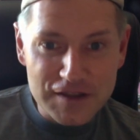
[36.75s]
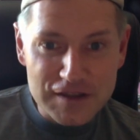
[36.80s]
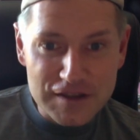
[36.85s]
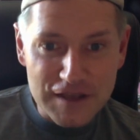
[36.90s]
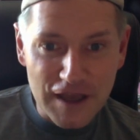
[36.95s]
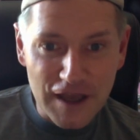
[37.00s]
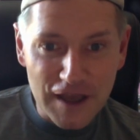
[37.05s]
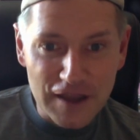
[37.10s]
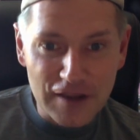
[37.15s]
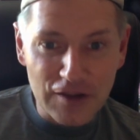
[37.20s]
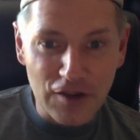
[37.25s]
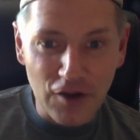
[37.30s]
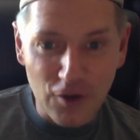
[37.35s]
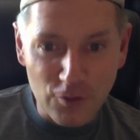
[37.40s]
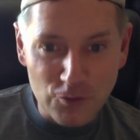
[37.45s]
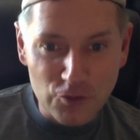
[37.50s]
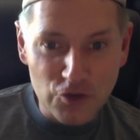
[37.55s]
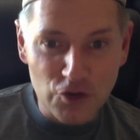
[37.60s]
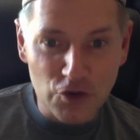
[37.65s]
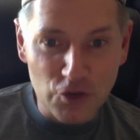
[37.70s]
said
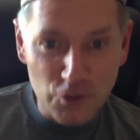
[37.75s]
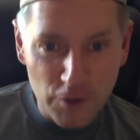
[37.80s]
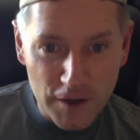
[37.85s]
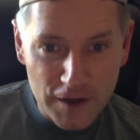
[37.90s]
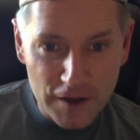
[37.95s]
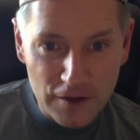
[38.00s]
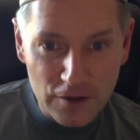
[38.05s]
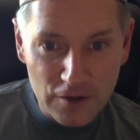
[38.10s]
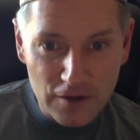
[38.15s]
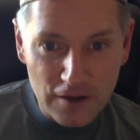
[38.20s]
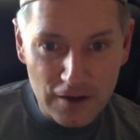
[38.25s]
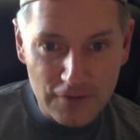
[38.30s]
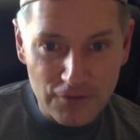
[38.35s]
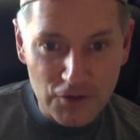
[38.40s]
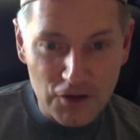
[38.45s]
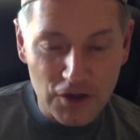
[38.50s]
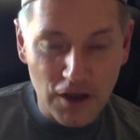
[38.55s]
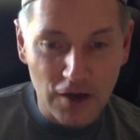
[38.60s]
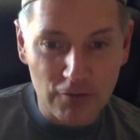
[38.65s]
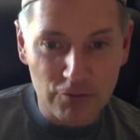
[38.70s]
don't do it if
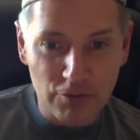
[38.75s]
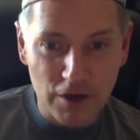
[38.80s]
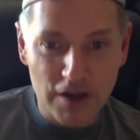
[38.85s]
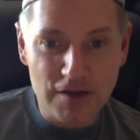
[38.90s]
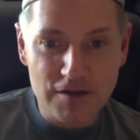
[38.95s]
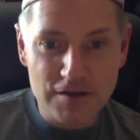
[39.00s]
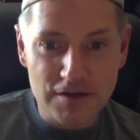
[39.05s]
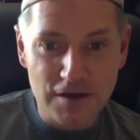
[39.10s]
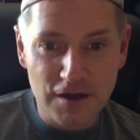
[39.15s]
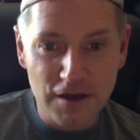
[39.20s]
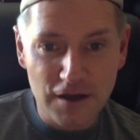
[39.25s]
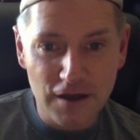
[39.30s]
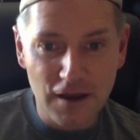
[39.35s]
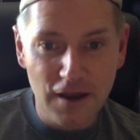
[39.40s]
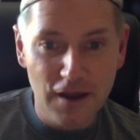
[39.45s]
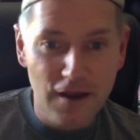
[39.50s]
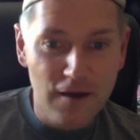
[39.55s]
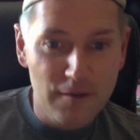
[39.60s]
you're not racing,